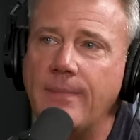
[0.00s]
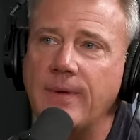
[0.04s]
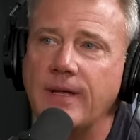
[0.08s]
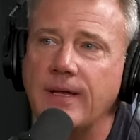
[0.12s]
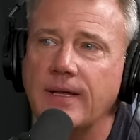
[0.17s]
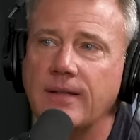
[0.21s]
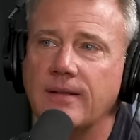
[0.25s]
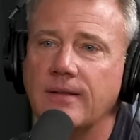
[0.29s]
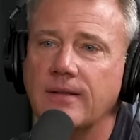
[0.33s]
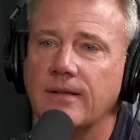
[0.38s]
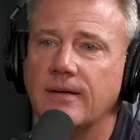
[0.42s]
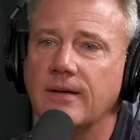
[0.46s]

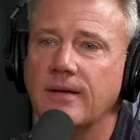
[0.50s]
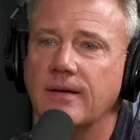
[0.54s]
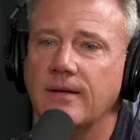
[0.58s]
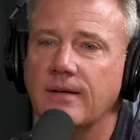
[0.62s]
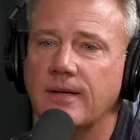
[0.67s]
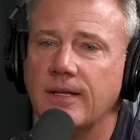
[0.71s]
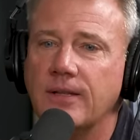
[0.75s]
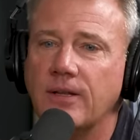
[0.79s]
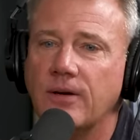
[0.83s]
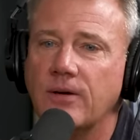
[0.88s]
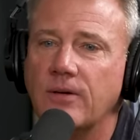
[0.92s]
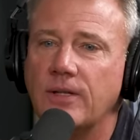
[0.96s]
happening in
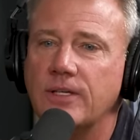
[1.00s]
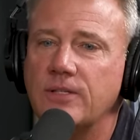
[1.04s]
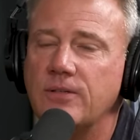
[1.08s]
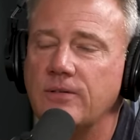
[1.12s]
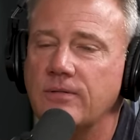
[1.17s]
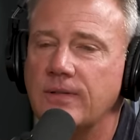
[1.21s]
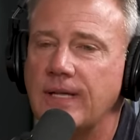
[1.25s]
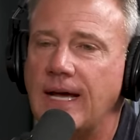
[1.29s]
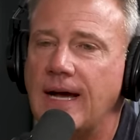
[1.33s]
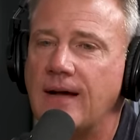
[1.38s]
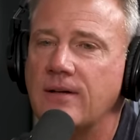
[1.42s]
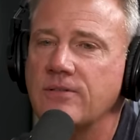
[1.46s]
the early
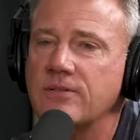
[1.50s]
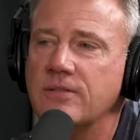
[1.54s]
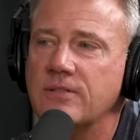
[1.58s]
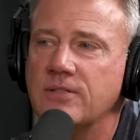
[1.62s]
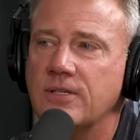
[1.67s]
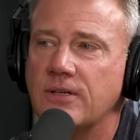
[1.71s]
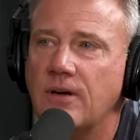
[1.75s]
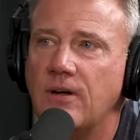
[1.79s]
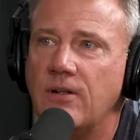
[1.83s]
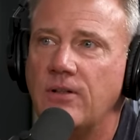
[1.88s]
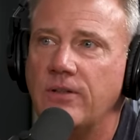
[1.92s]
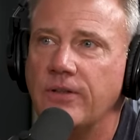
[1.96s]

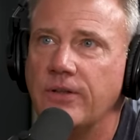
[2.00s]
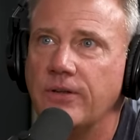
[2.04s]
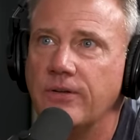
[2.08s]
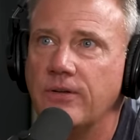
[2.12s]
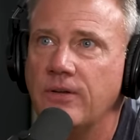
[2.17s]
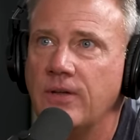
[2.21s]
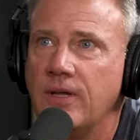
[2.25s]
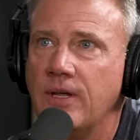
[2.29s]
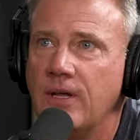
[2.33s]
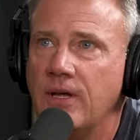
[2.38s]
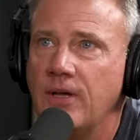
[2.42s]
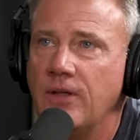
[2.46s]
2000s and all
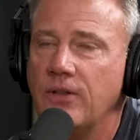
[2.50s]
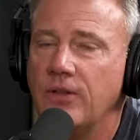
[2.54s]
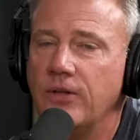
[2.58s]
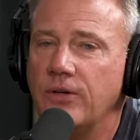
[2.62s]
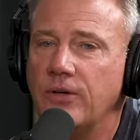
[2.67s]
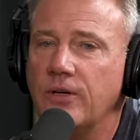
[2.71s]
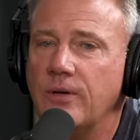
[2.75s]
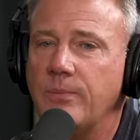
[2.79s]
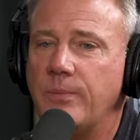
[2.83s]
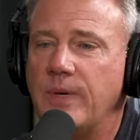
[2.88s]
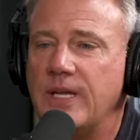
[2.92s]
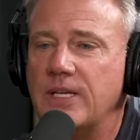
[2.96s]

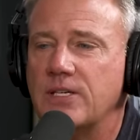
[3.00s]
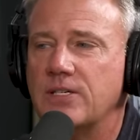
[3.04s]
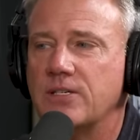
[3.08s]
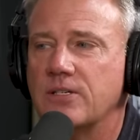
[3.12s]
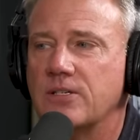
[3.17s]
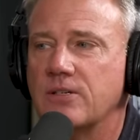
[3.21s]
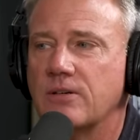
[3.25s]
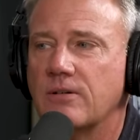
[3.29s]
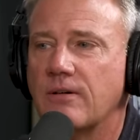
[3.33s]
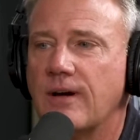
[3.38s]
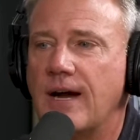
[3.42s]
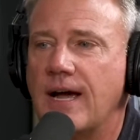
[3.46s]
the good
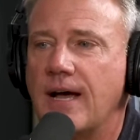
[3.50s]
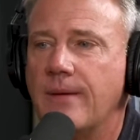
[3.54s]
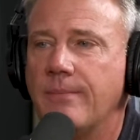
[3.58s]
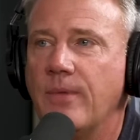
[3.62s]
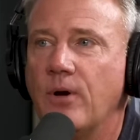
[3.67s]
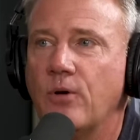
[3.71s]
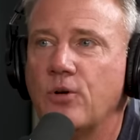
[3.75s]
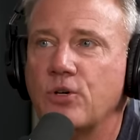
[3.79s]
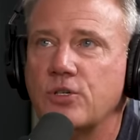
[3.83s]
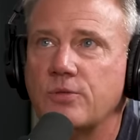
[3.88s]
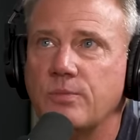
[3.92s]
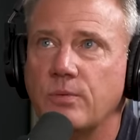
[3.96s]
pieces around
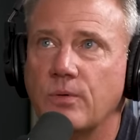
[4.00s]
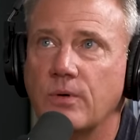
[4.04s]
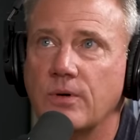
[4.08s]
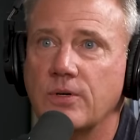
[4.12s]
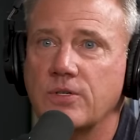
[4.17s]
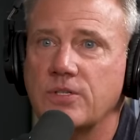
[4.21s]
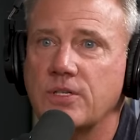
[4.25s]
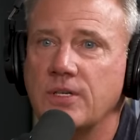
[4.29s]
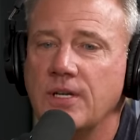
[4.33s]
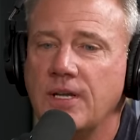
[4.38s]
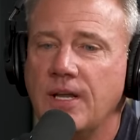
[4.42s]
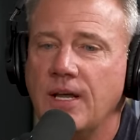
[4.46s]

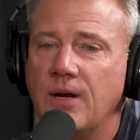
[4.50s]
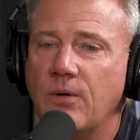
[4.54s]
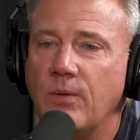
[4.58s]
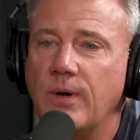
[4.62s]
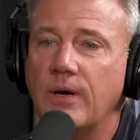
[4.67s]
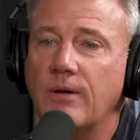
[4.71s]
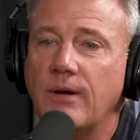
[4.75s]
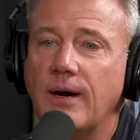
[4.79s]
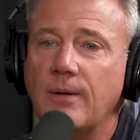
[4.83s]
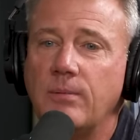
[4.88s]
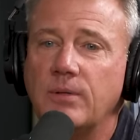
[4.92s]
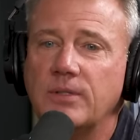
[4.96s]
motorsports.
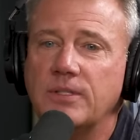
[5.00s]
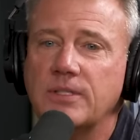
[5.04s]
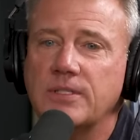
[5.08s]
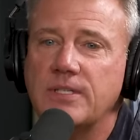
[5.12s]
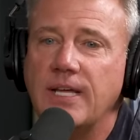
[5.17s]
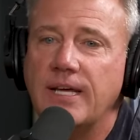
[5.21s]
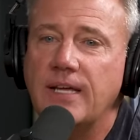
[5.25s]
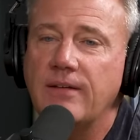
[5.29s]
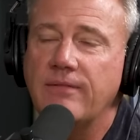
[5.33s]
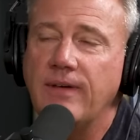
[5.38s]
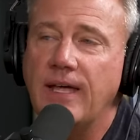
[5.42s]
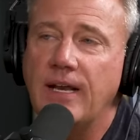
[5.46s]
We were able to
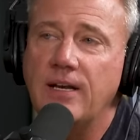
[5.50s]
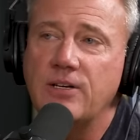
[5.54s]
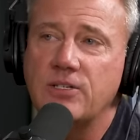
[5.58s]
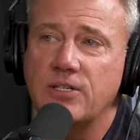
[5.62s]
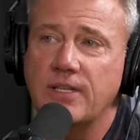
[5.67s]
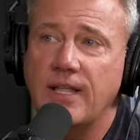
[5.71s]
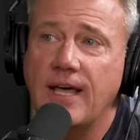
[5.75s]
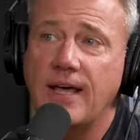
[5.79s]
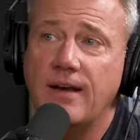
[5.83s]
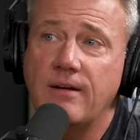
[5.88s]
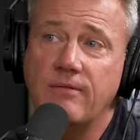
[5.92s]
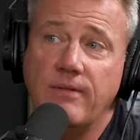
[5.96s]
take
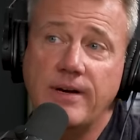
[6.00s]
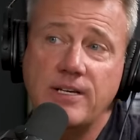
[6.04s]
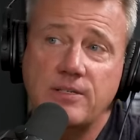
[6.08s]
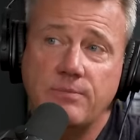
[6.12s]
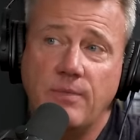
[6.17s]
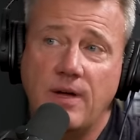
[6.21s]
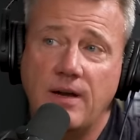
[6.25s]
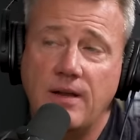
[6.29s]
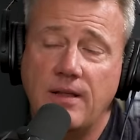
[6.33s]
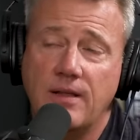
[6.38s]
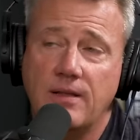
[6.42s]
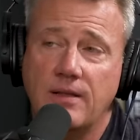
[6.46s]
advantage of that and raise
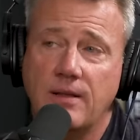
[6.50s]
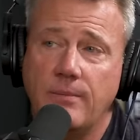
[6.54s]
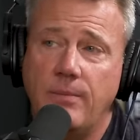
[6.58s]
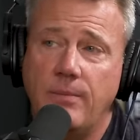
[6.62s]
money